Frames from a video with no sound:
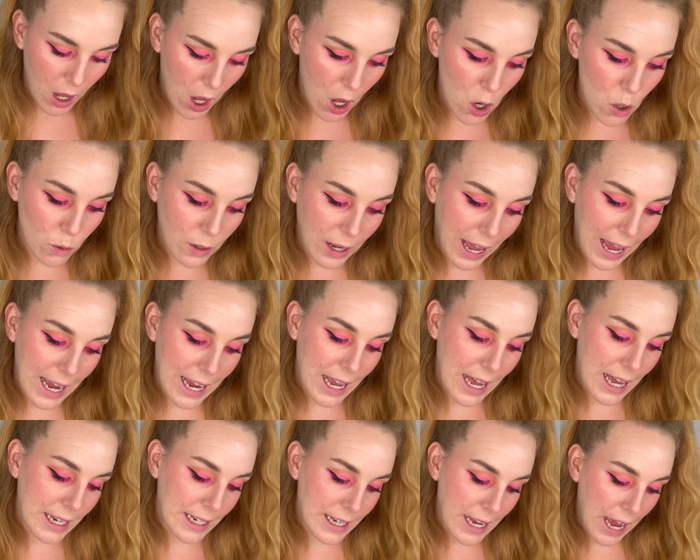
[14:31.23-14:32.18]
Okay,
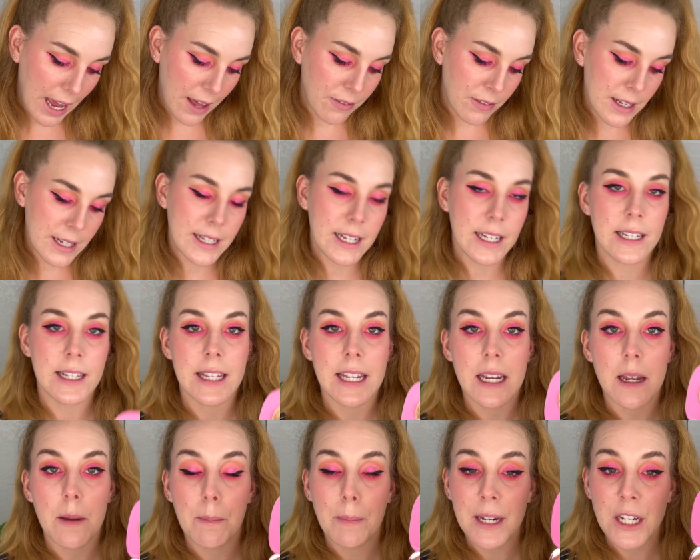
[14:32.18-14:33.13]
again, this is
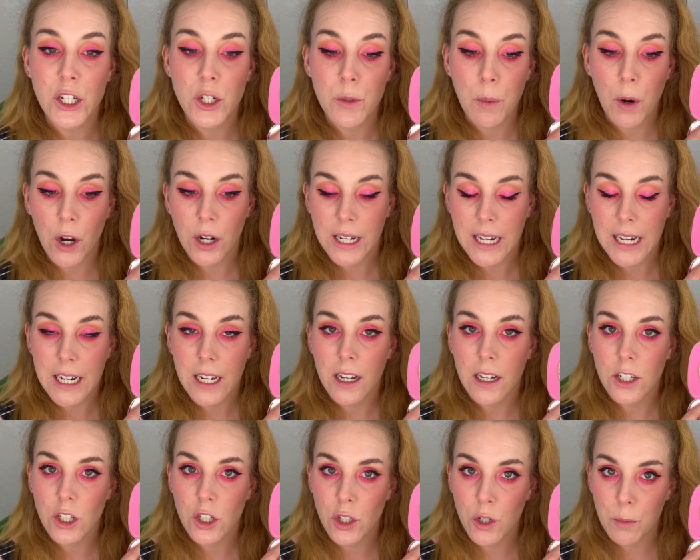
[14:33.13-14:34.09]
the Beach Party
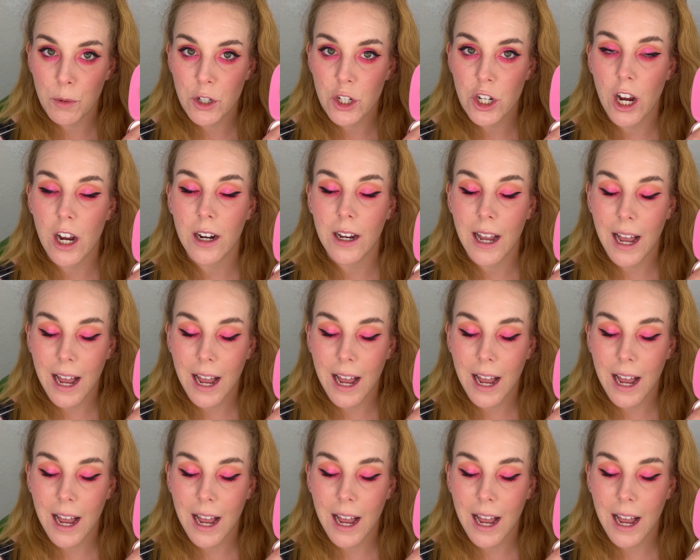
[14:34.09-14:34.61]
Super Shock